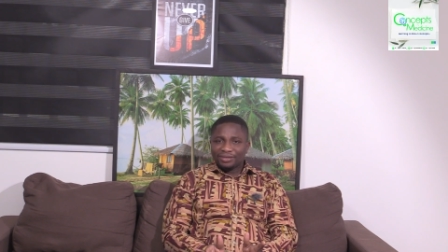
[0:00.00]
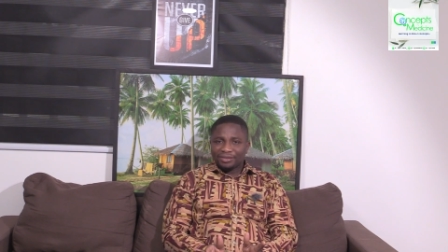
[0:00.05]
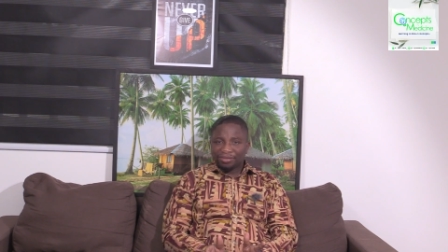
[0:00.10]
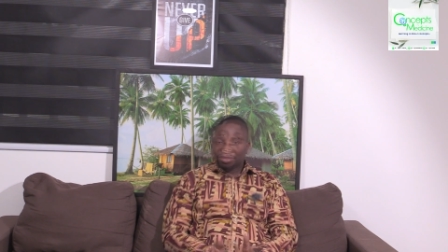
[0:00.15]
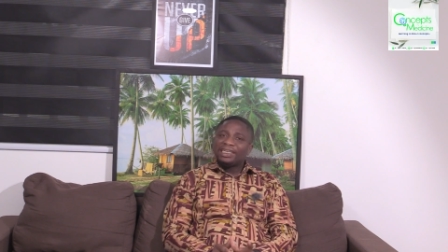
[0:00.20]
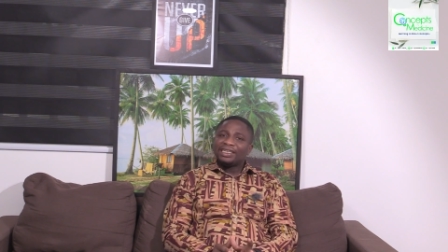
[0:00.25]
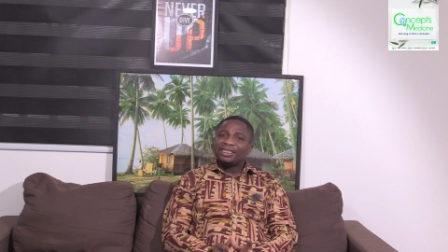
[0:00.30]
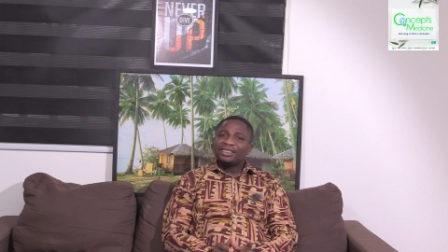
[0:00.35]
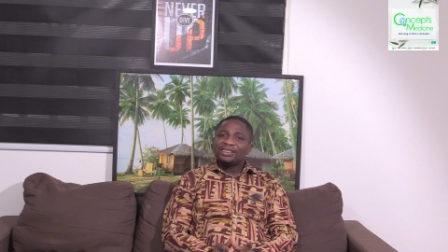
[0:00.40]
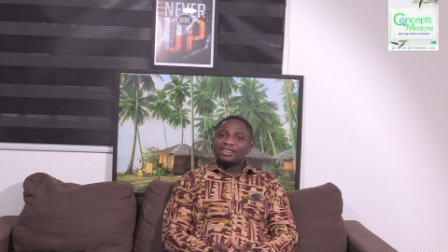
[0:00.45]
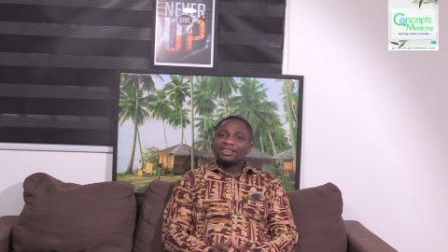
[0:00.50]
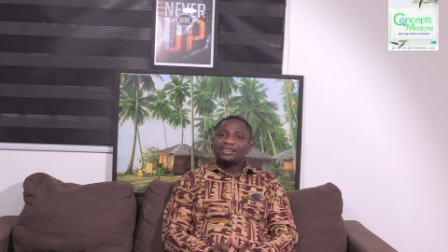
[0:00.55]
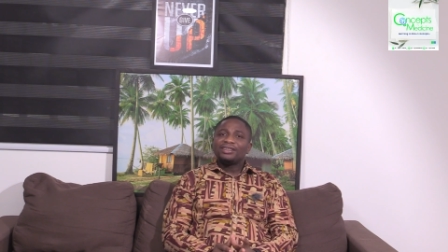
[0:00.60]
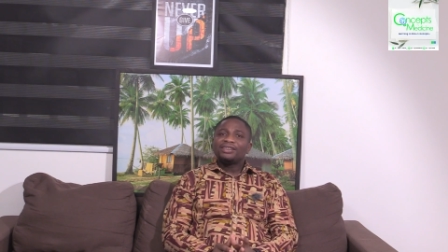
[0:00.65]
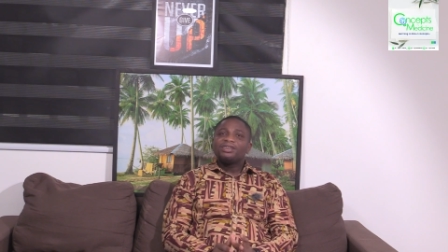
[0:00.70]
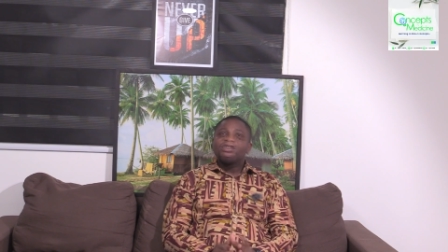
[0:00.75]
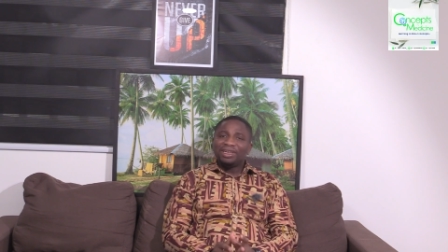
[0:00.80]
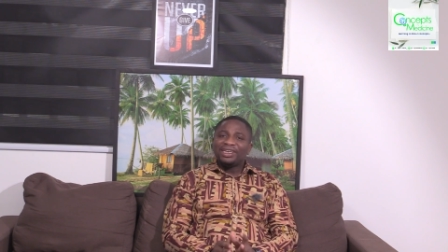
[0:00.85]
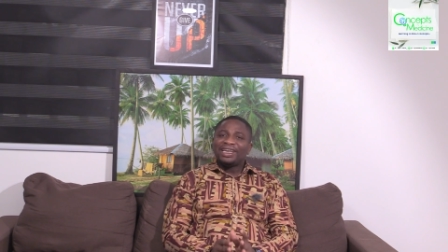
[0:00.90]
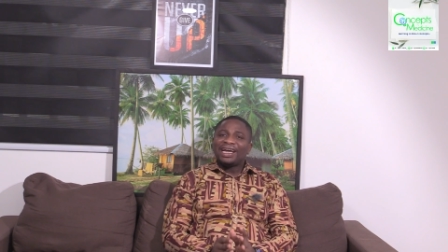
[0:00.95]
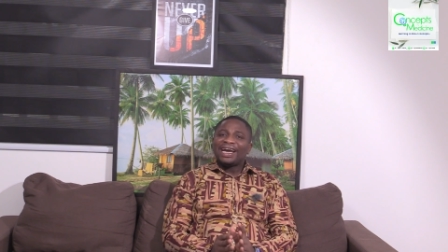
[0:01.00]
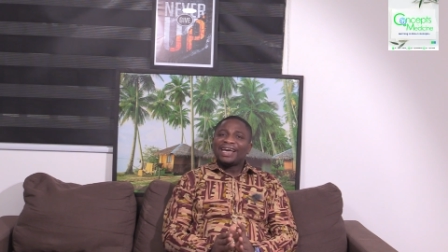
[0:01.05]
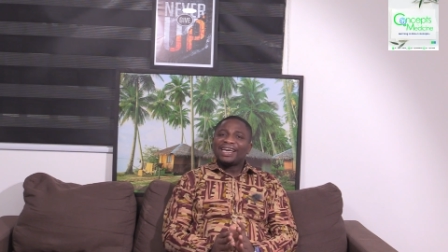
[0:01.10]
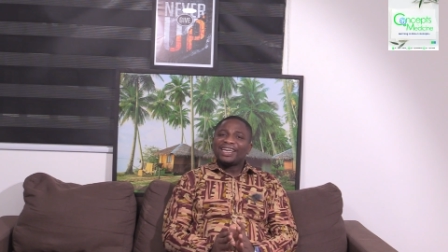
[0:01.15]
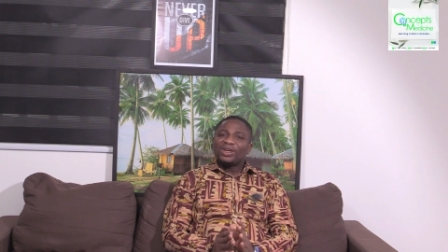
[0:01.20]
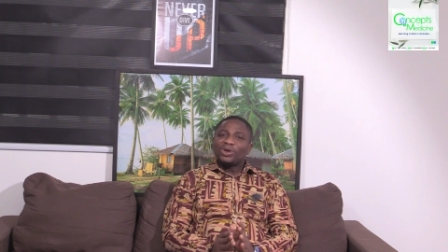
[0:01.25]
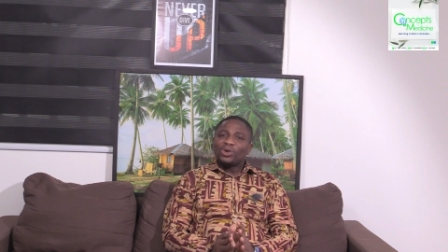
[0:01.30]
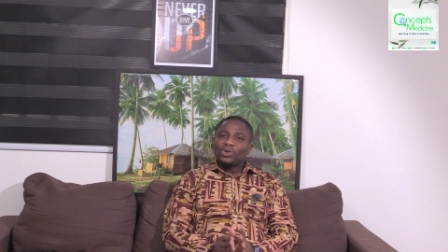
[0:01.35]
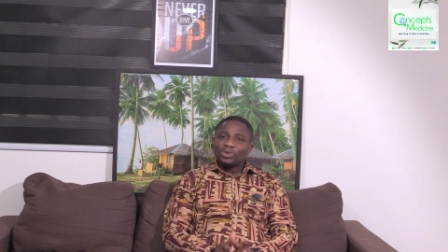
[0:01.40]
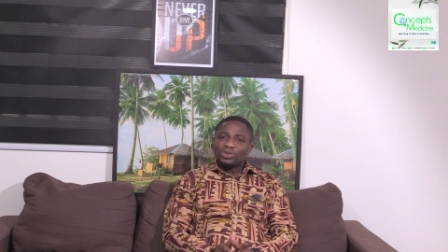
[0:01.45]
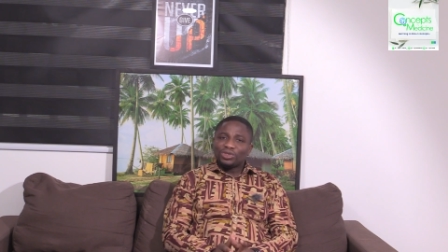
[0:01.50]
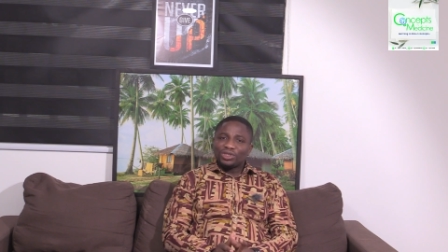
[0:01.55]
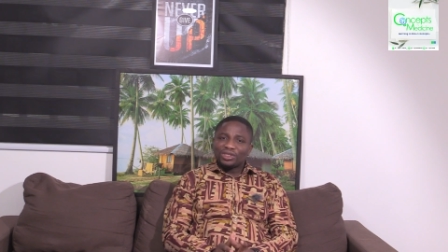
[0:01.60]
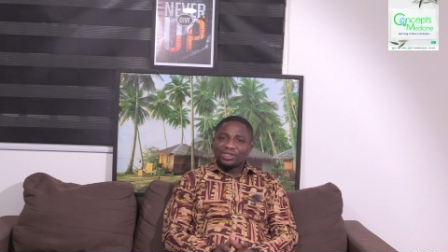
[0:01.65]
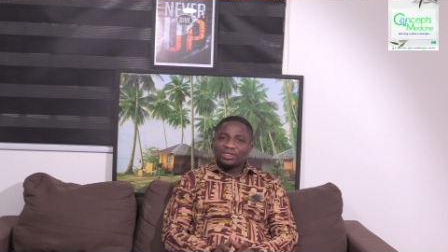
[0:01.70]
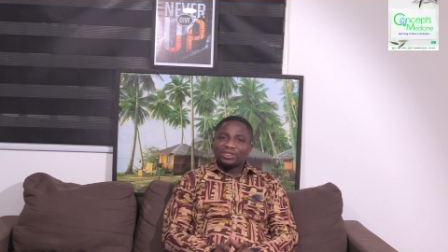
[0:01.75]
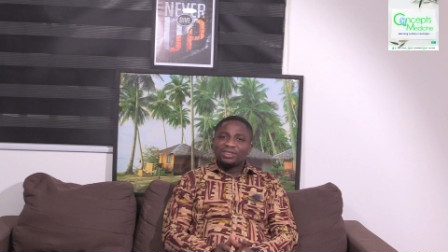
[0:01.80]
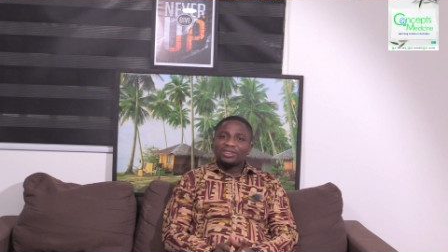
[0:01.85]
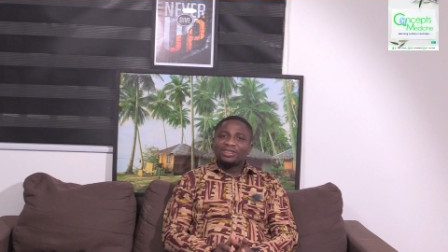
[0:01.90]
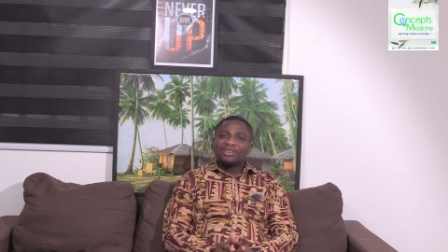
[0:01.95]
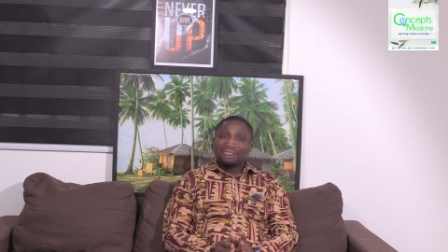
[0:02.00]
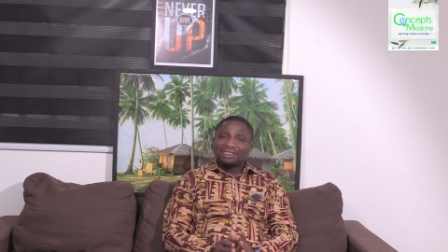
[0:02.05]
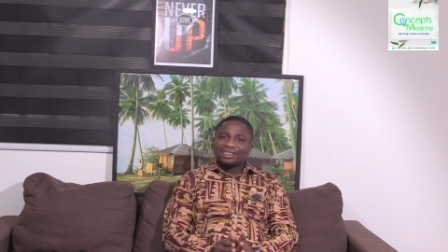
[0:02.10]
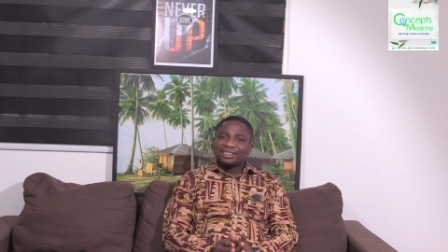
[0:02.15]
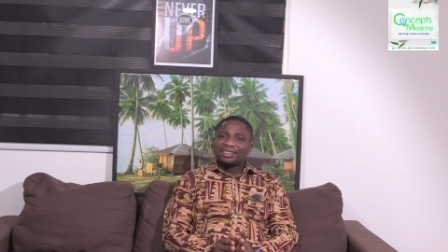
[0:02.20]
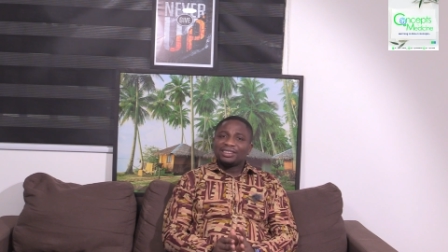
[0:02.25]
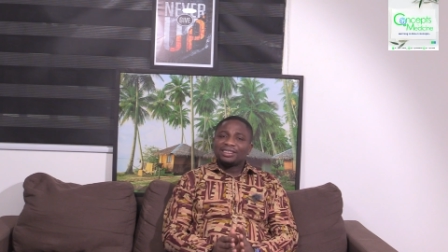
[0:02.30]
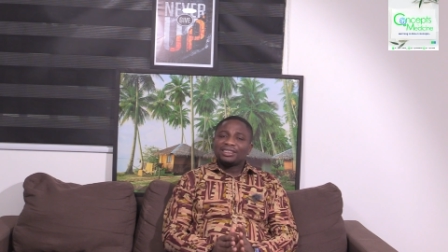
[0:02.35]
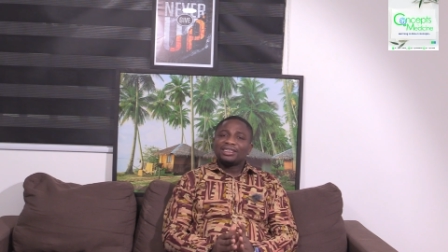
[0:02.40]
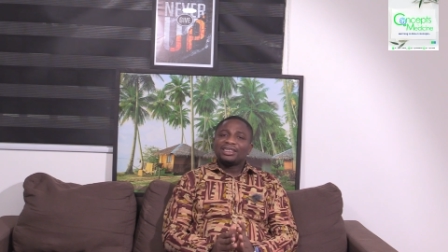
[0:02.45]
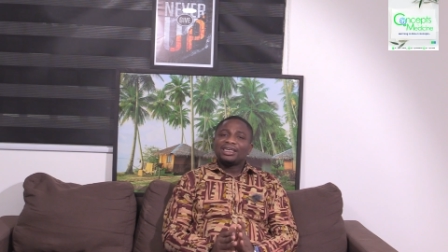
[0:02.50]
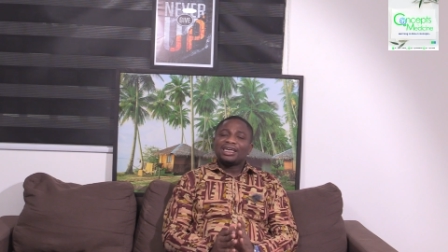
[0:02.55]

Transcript: then you will be diagnosed as